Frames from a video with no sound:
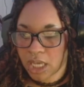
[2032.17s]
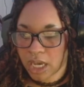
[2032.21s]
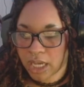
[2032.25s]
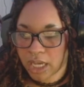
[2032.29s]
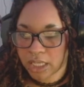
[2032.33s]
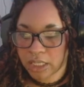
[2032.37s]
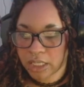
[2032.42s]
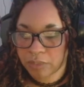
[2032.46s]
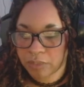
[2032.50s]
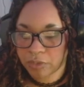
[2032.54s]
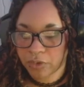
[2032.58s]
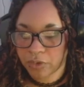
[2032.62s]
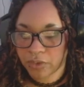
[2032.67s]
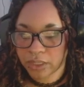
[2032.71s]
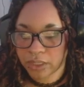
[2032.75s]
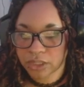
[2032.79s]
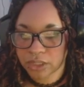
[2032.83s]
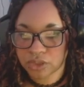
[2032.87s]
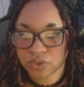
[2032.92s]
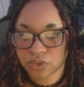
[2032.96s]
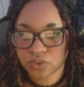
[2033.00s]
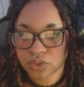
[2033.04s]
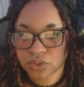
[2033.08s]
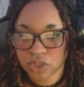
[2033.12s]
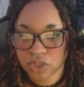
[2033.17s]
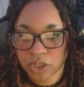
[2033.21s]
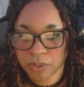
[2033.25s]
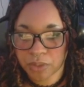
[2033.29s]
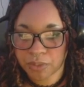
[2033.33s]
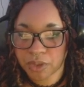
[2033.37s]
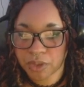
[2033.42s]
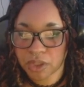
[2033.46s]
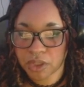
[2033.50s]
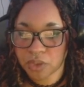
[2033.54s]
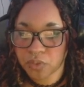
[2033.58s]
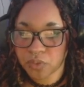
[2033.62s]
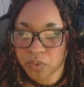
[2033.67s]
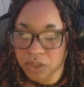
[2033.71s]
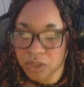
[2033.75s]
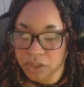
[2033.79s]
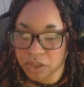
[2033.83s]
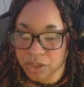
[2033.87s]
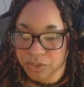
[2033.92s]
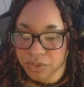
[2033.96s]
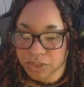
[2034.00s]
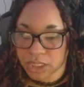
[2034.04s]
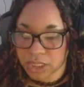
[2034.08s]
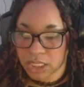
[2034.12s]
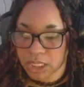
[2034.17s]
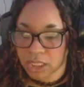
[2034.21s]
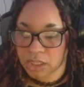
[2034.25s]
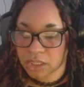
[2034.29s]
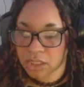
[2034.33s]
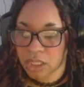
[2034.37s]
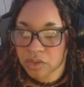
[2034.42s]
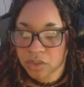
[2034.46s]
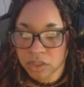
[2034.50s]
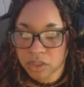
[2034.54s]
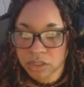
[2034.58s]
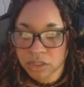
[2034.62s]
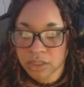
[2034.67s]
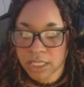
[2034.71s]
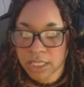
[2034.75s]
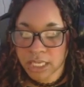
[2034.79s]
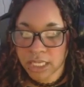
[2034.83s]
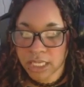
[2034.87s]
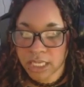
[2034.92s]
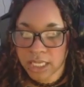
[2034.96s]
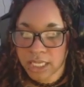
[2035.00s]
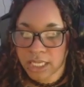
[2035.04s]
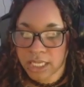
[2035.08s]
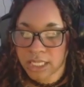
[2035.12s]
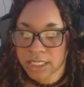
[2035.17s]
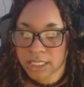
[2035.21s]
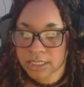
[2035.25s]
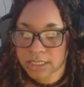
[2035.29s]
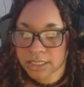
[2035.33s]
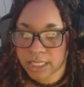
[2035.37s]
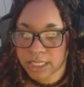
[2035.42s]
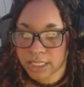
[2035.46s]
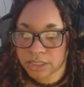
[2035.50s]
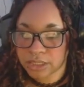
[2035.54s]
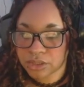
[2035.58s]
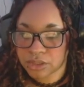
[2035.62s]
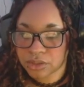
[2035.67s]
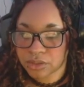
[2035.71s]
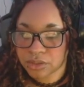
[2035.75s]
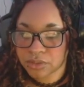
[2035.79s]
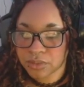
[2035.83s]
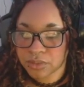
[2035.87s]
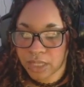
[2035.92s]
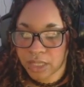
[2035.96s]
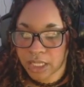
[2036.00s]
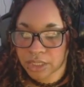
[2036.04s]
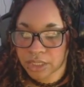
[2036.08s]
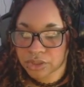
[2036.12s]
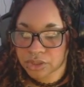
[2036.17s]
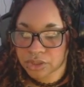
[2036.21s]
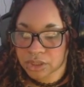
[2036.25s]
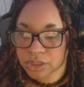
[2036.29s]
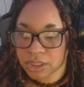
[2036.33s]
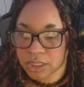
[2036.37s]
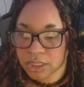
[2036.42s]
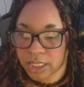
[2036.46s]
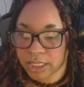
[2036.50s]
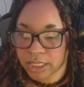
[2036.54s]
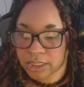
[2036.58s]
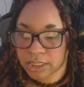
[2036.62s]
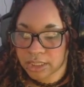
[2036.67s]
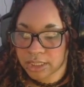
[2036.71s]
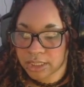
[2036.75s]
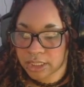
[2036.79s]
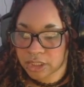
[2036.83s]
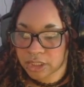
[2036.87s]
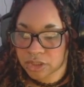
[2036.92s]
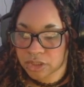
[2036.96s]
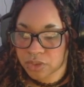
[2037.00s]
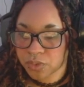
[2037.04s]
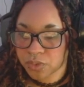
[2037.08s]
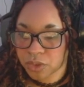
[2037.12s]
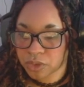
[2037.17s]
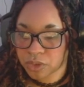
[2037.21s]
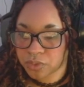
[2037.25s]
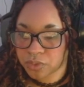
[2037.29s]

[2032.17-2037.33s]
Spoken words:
I am going to start putting windows in. Good thing is I do actually like the Get to Work